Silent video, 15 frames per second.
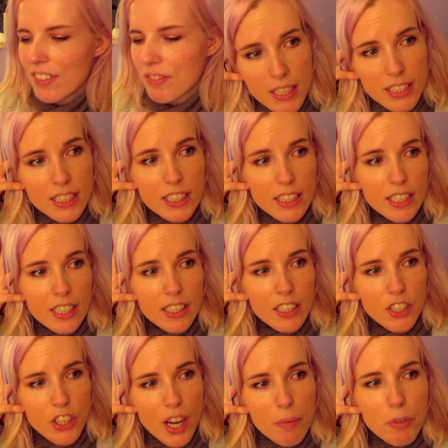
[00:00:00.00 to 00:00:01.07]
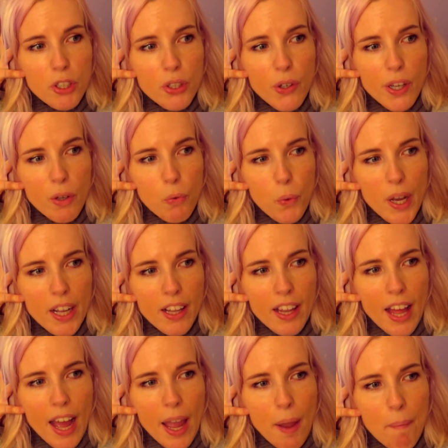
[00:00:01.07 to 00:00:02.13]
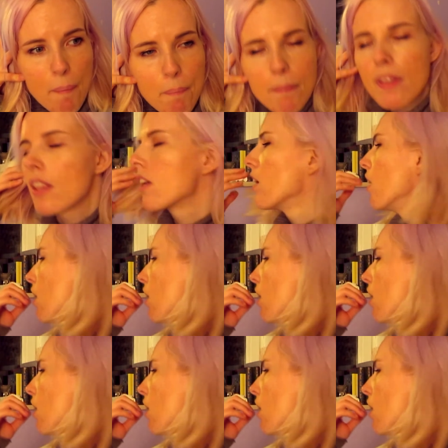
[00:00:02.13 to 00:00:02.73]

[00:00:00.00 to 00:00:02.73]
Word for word: Basically, the chapter's going well. I'm